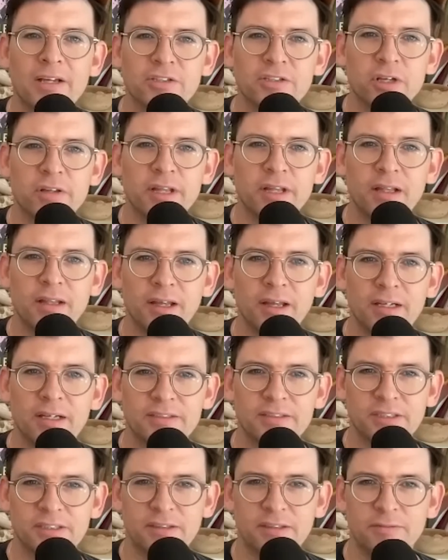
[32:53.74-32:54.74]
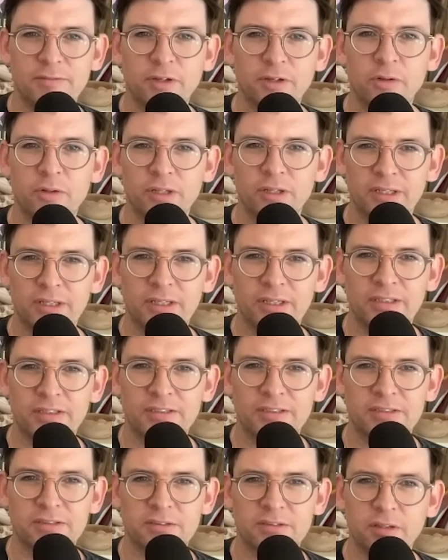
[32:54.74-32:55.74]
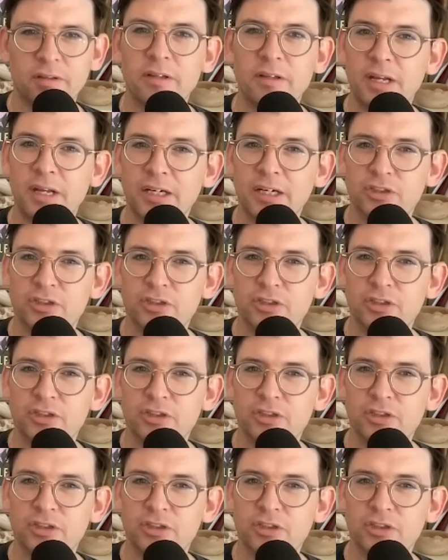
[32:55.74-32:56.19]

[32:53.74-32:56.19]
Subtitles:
on that legacy of loneliness to the next